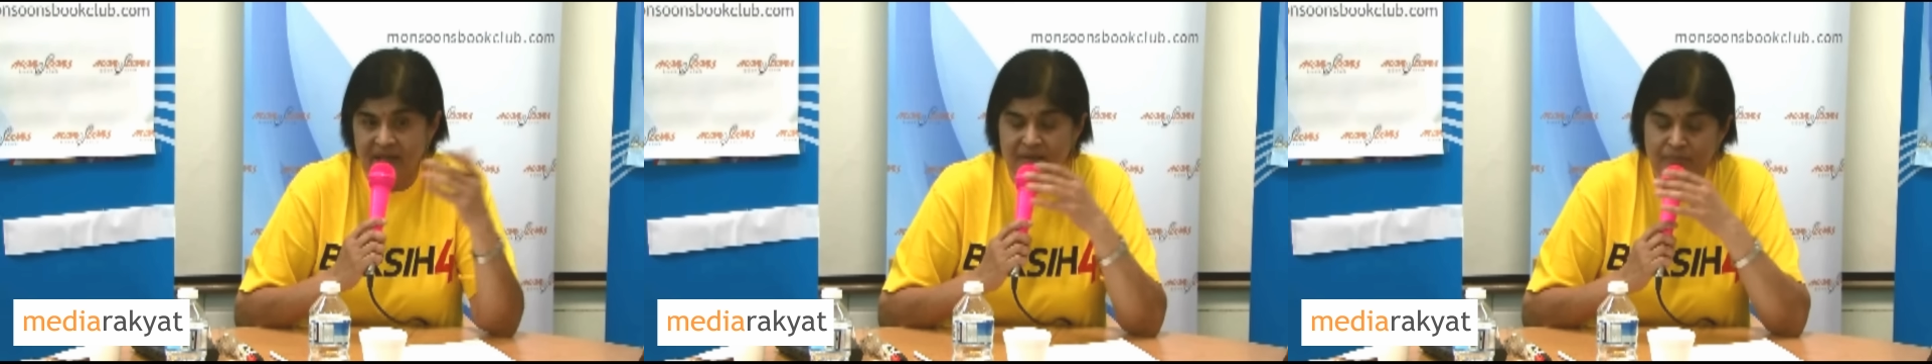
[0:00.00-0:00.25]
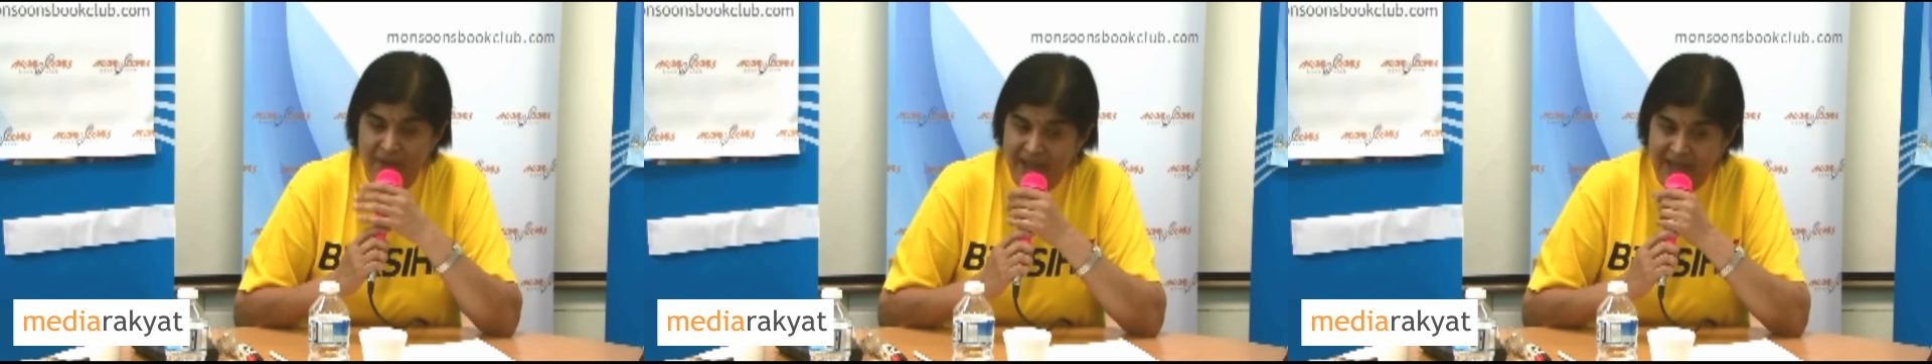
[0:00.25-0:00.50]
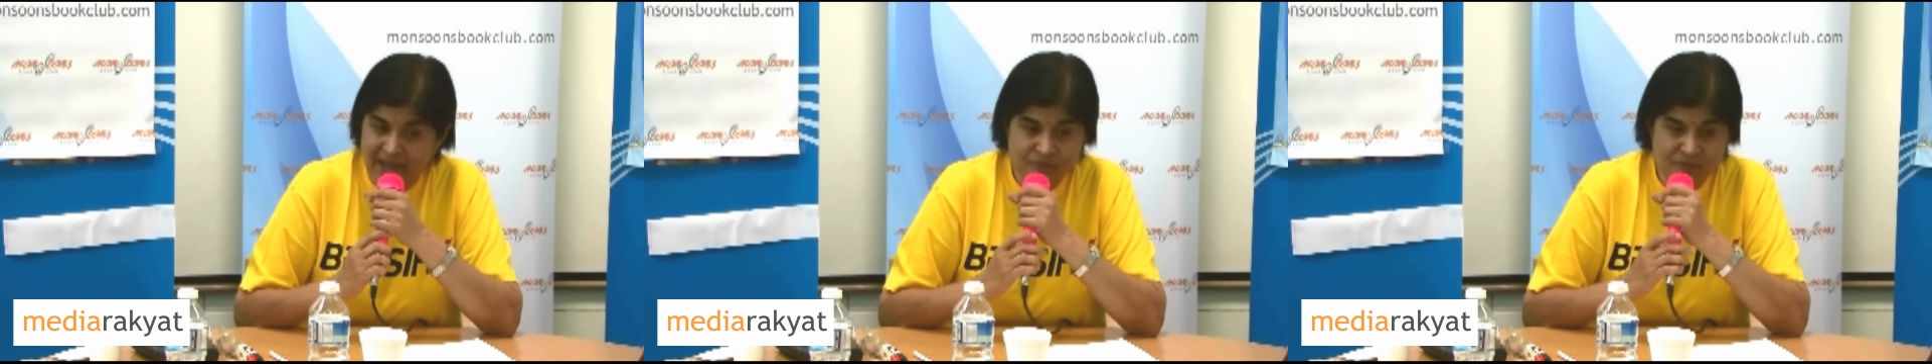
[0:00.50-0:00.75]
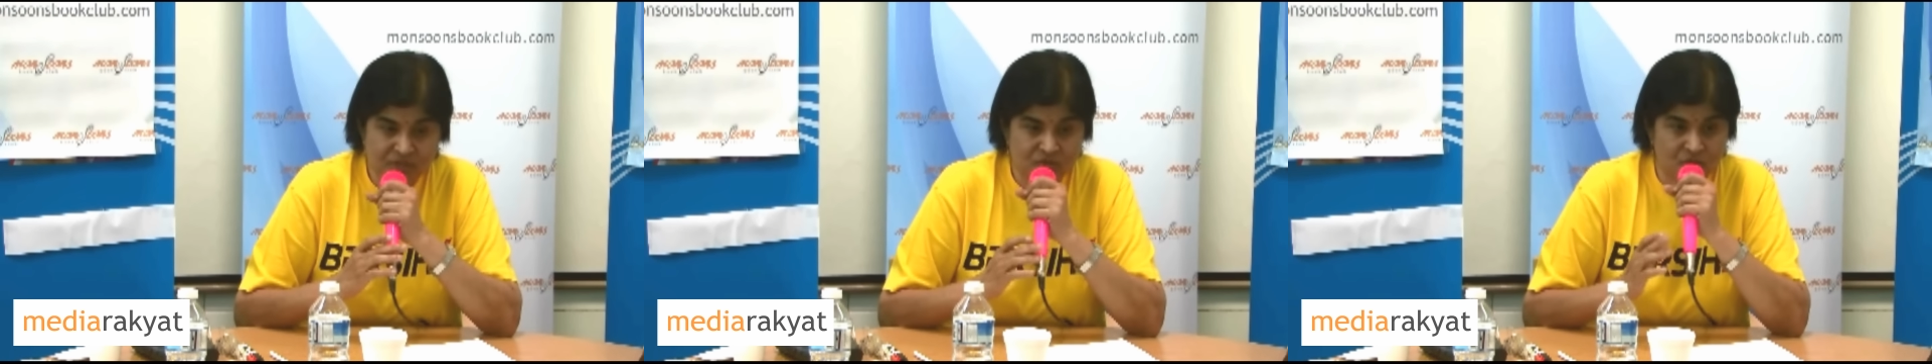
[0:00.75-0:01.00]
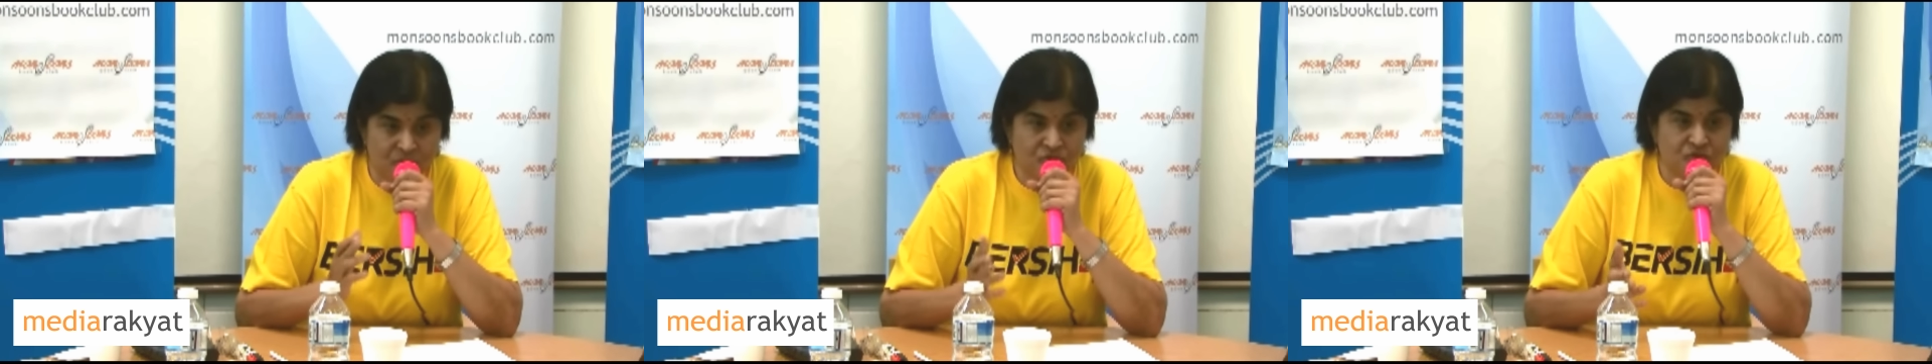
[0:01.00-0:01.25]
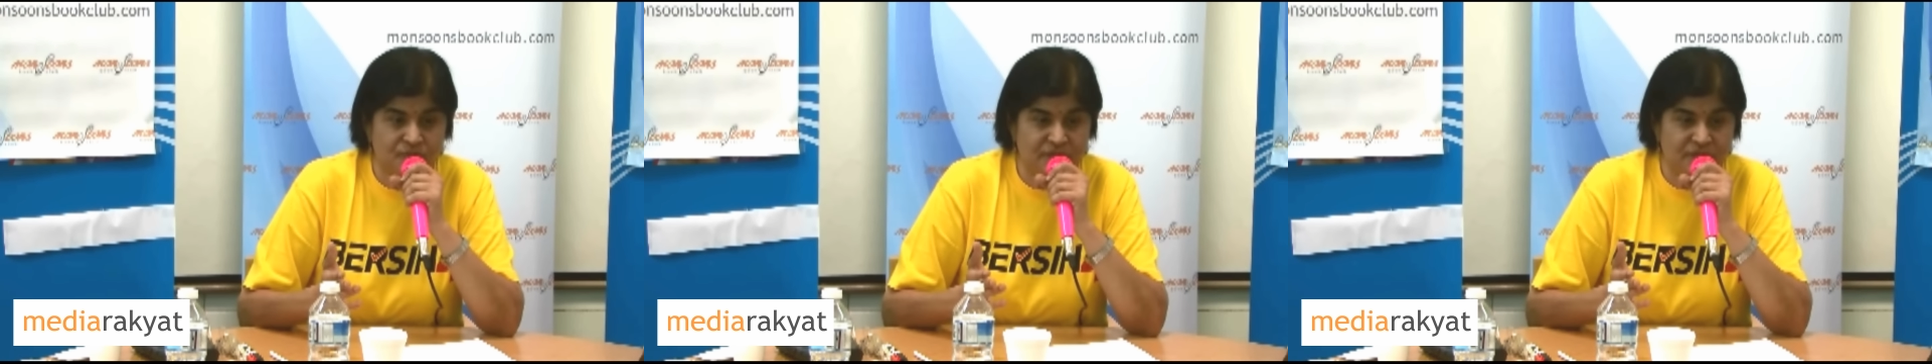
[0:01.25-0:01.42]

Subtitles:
And perhaps it's also